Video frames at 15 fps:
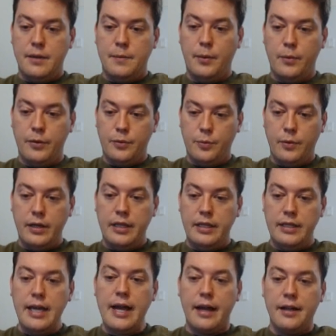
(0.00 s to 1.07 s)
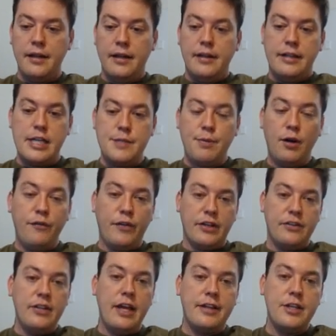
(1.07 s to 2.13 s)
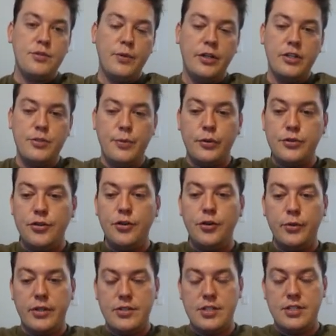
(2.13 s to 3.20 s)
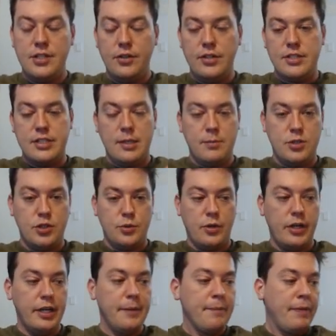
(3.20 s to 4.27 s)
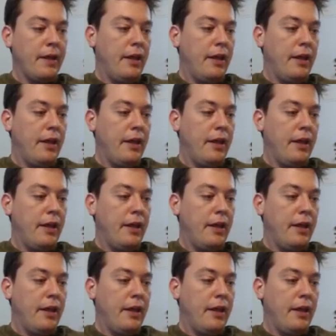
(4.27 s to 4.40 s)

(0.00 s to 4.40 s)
but with white. Yeah, that's perfect. Yeah, that's what you're supposed to do in the Sicilian, Sam Serjwani.